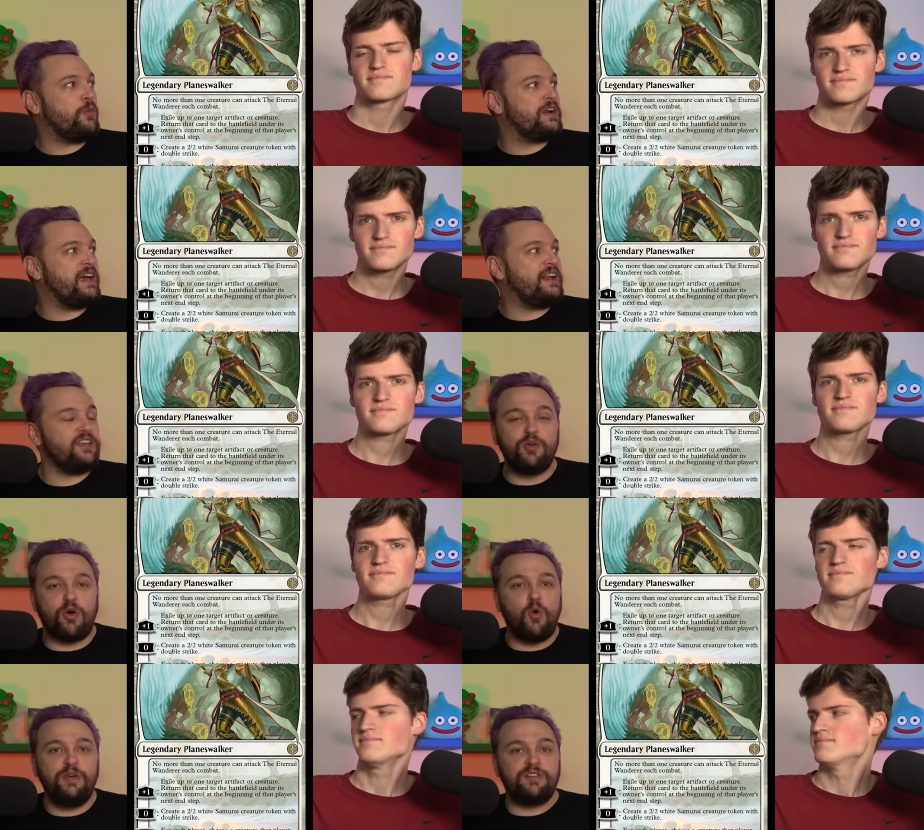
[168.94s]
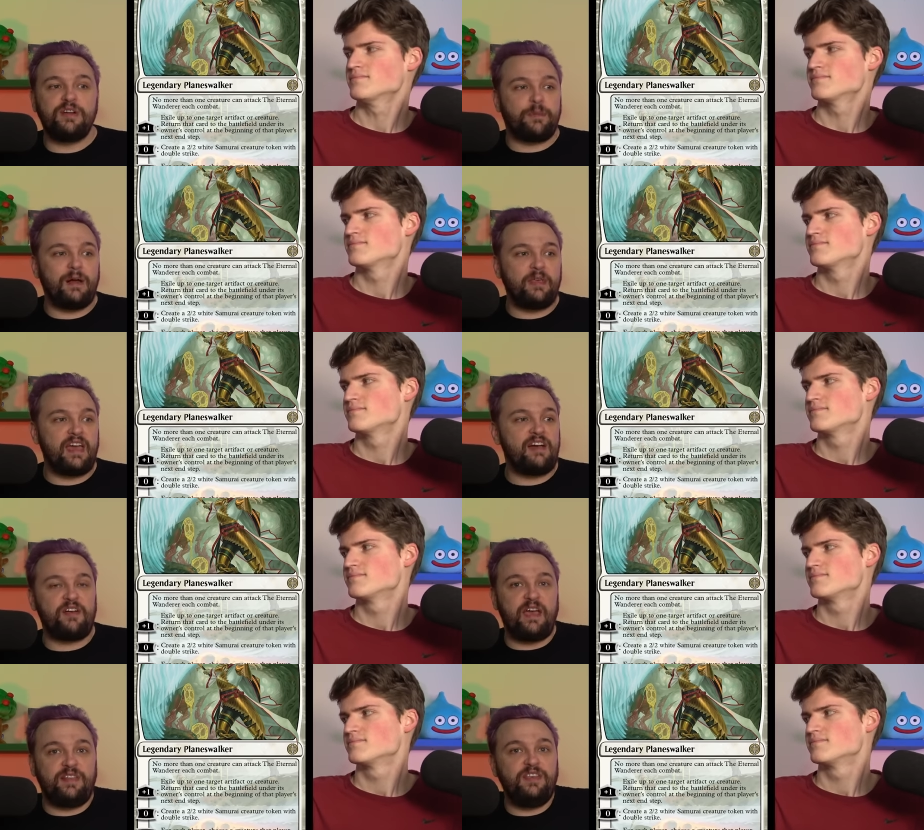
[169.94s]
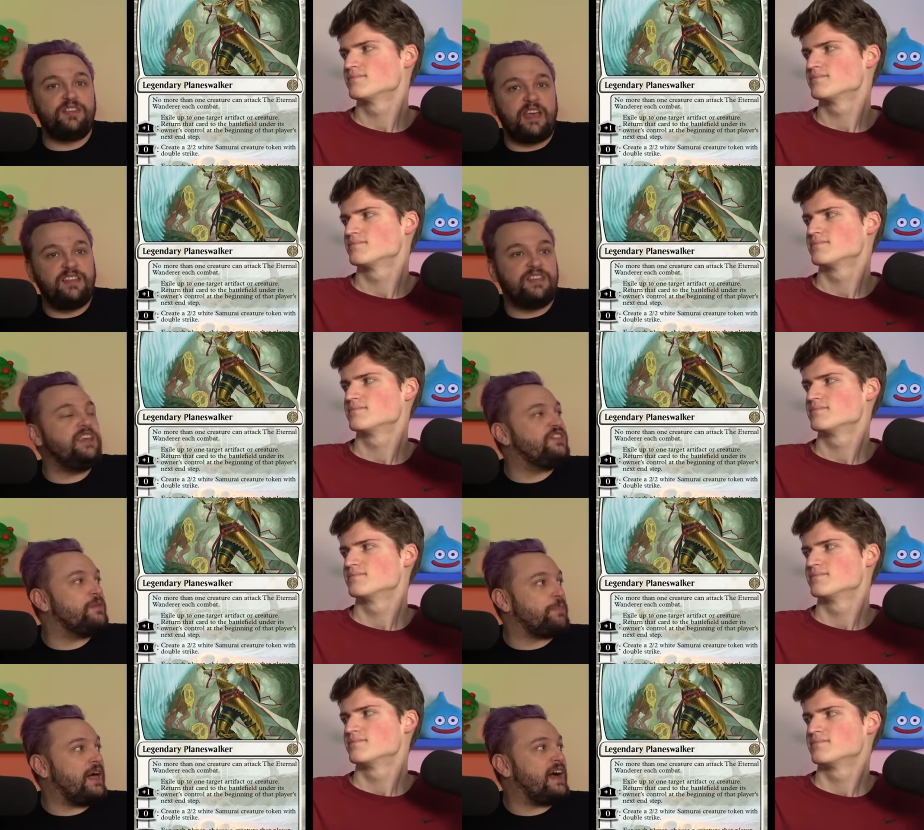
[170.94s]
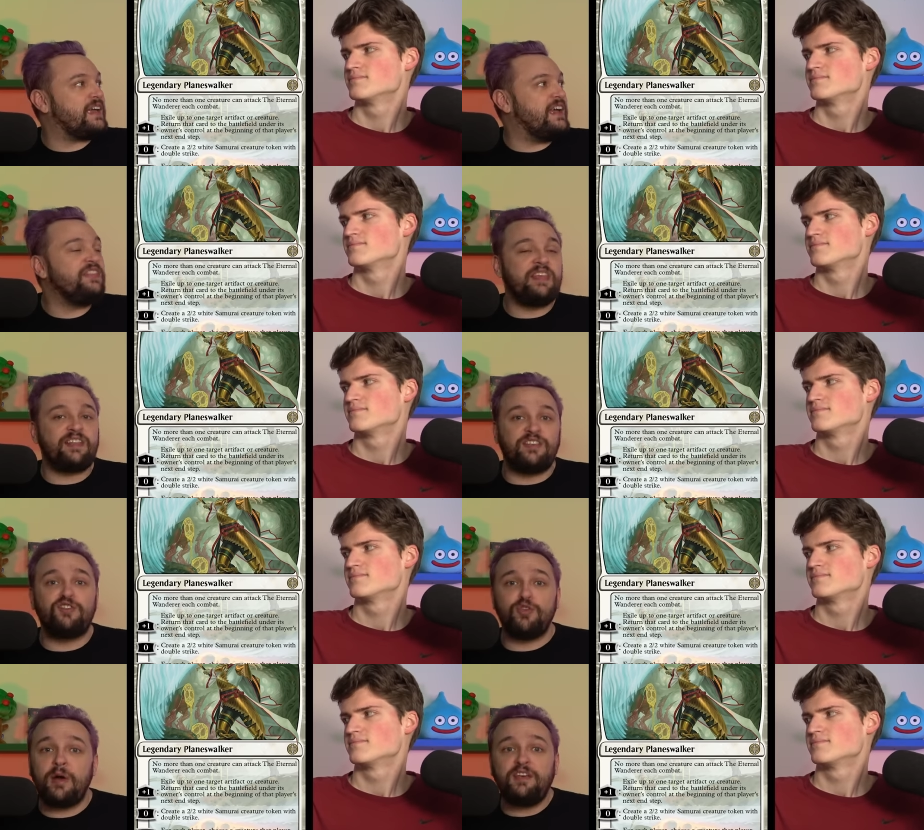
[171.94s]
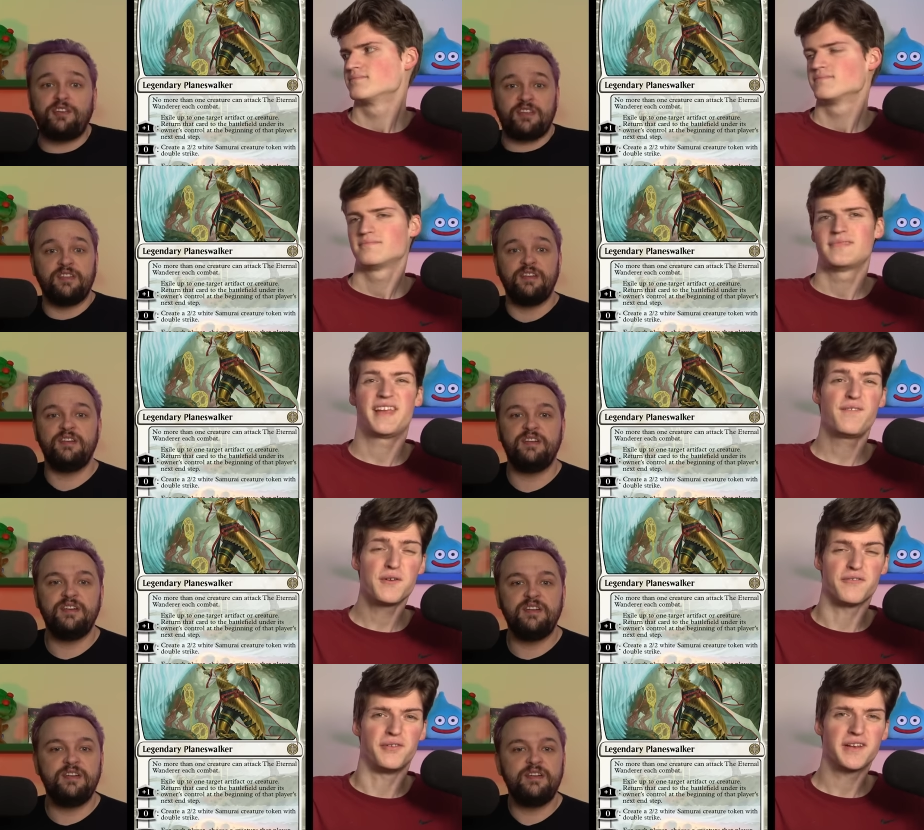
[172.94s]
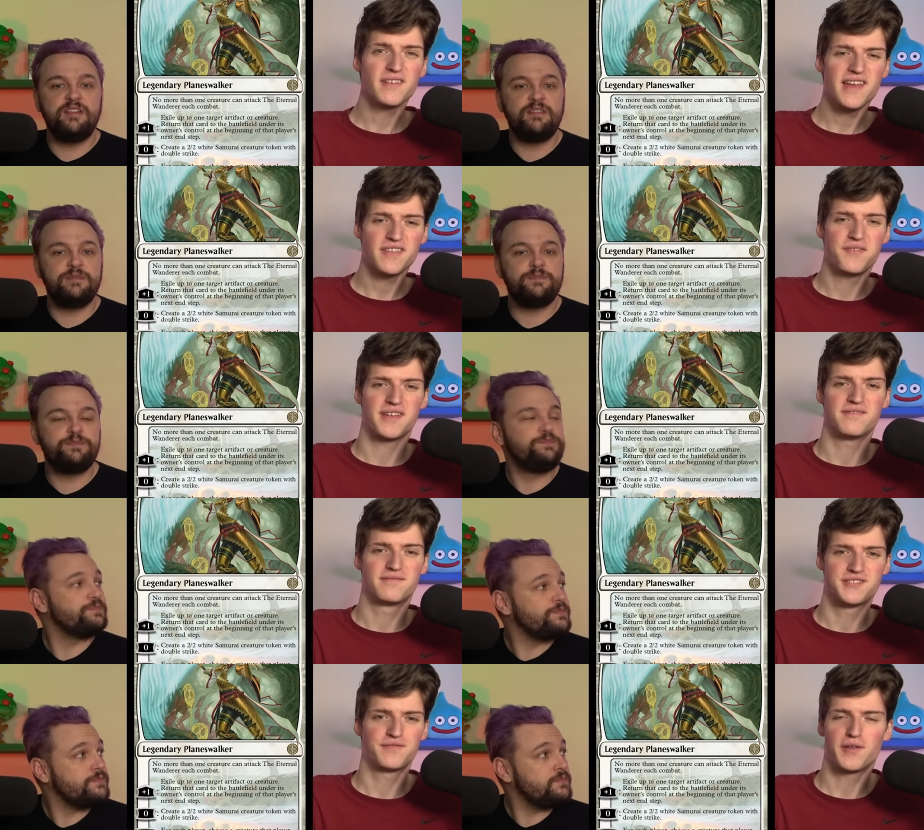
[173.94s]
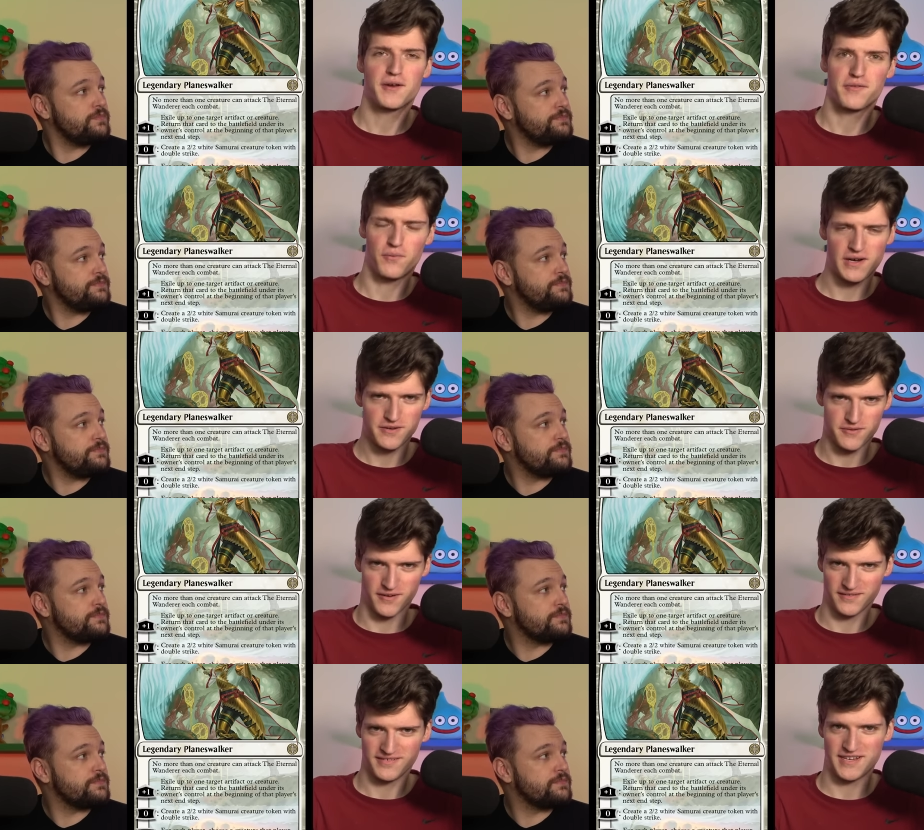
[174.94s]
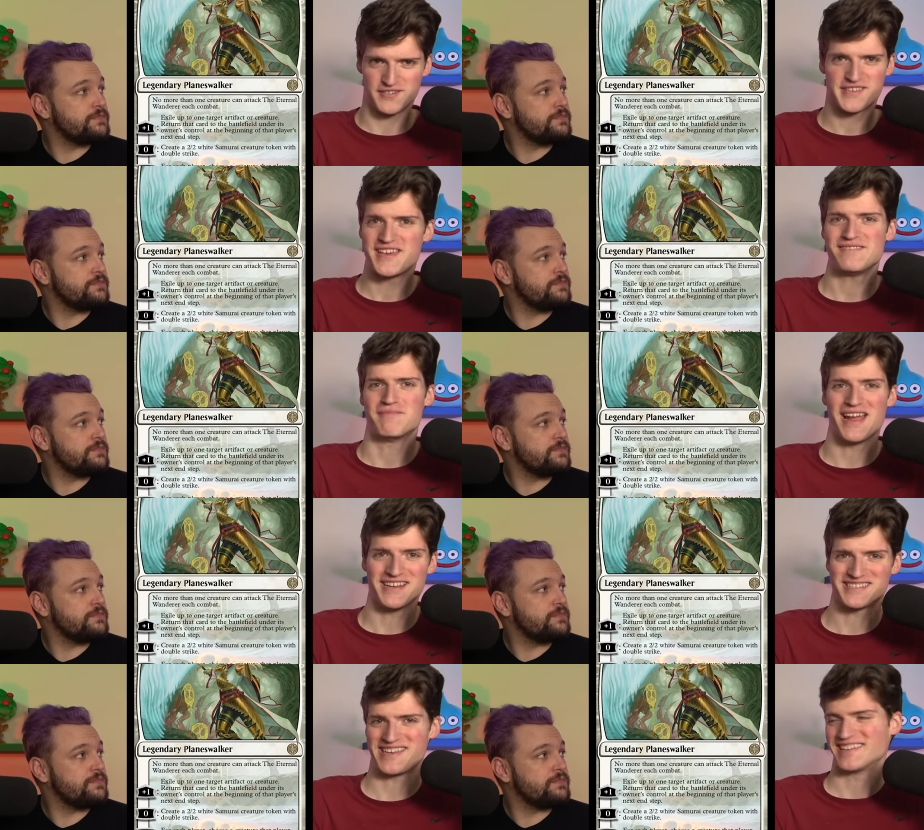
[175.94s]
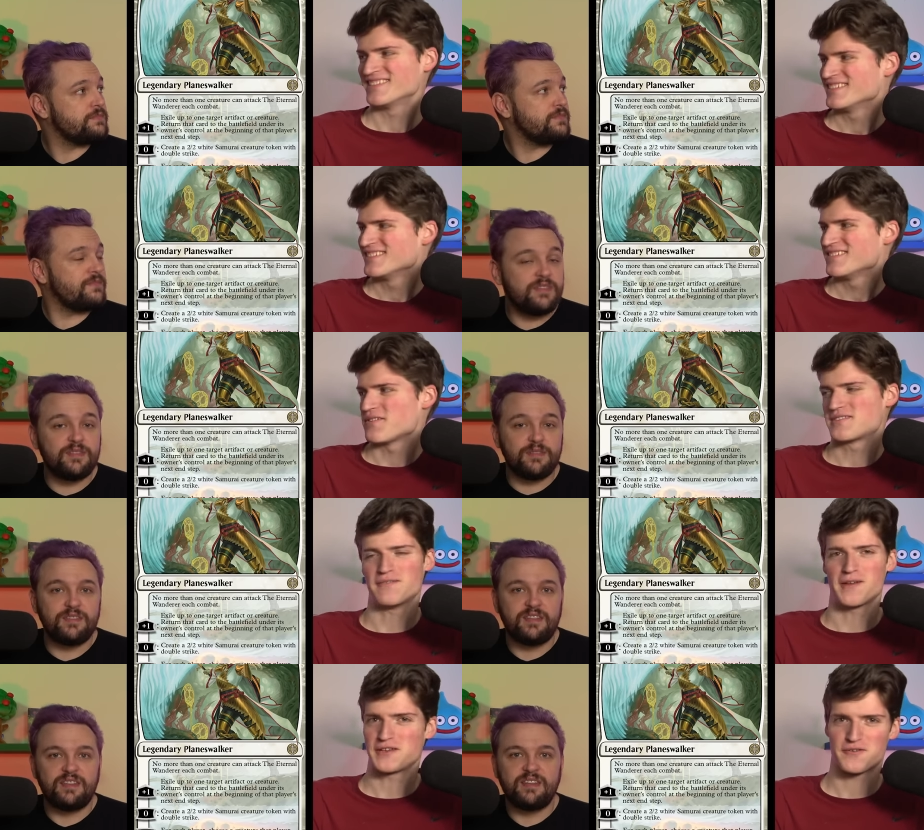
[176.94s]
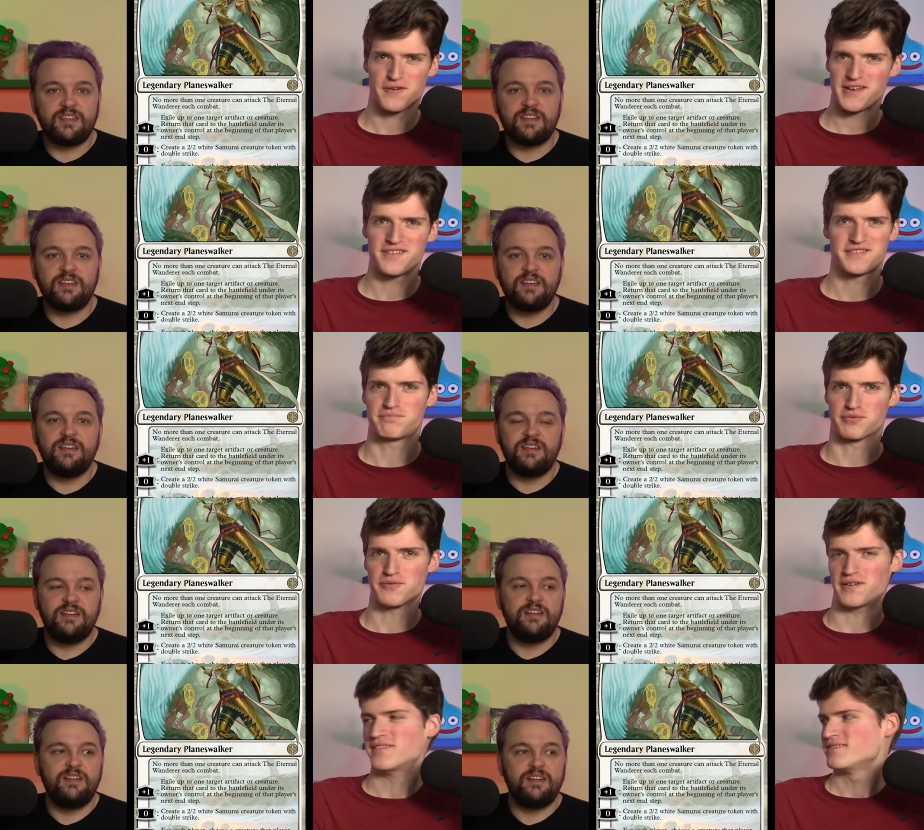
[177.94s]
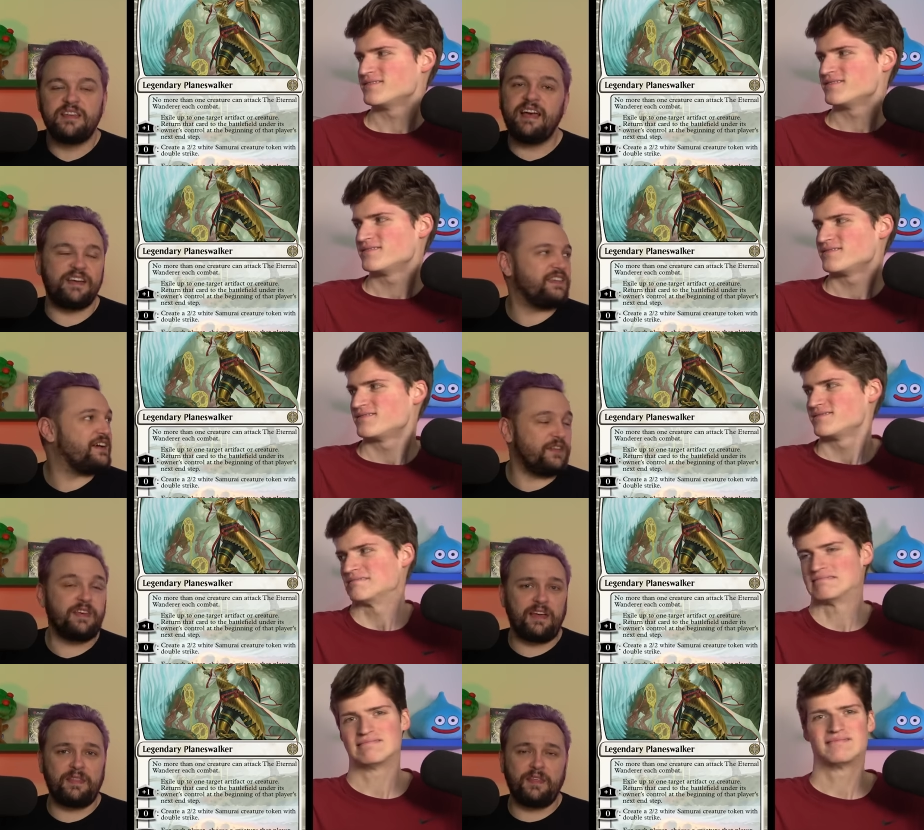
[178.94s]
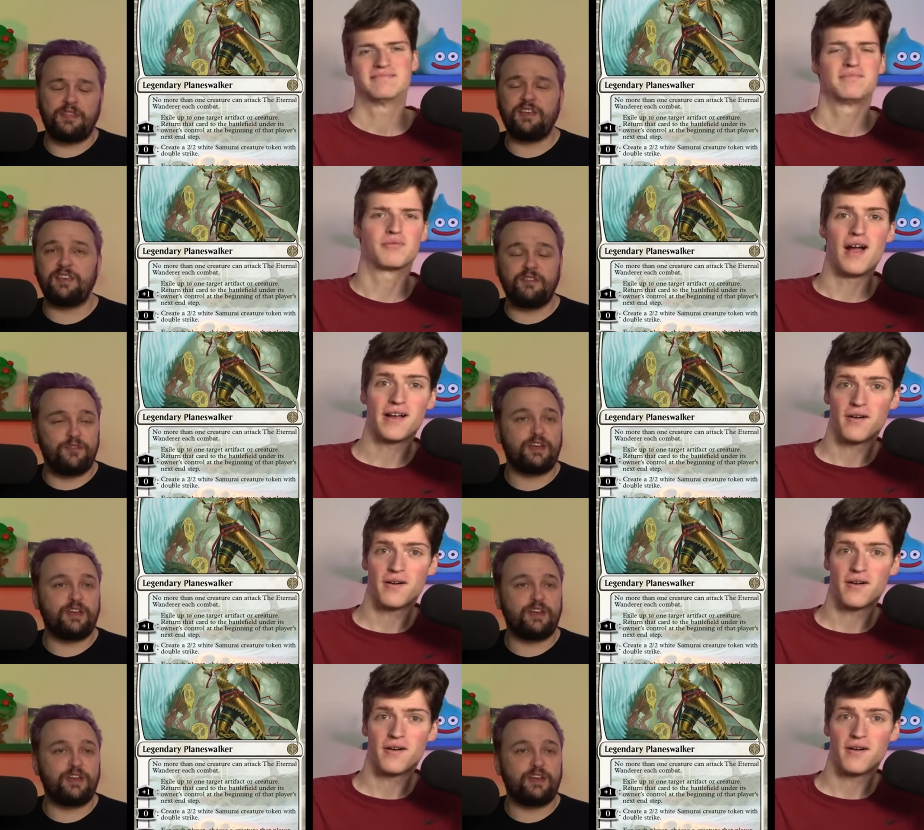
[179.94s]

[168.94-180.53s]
Speaker 1: one at it. You're always going to probably have at least a decent block in that situation. And if you're a flicker deck, you can just
Speaker 2: flicker the Wanderer and just keep minusing. With stuff like Yorion, it's just brutal. Yeah, exactly. Yeah, the things that